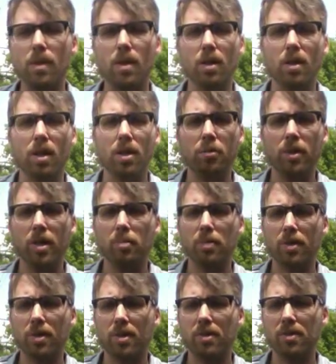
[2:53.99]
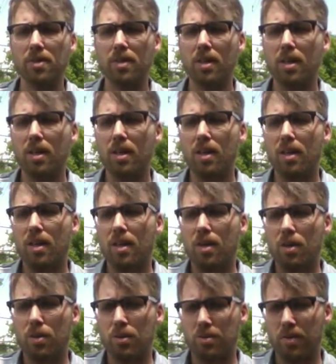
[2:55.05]
Conrad Burns,
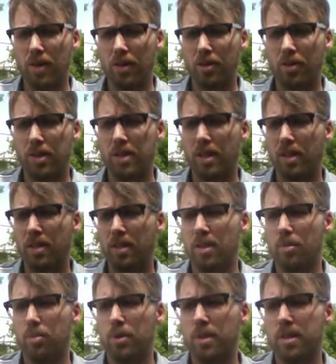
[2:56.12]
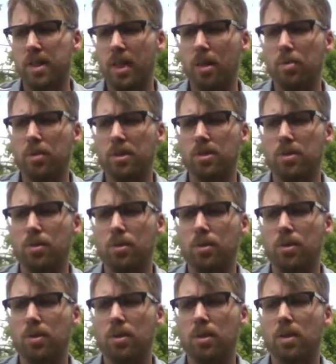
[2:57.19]
whose father attended the Prince Albert
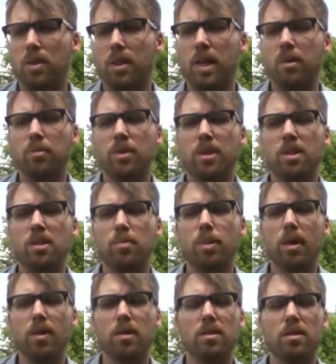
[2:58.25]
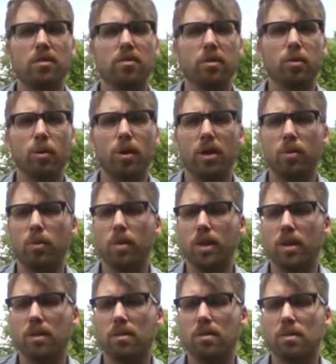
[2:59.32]
School, named this policy for what it
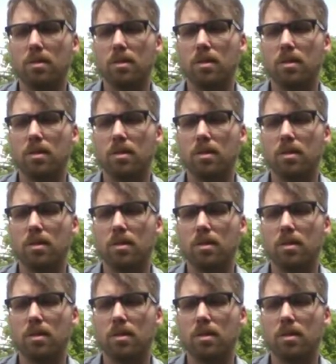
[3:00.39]
was.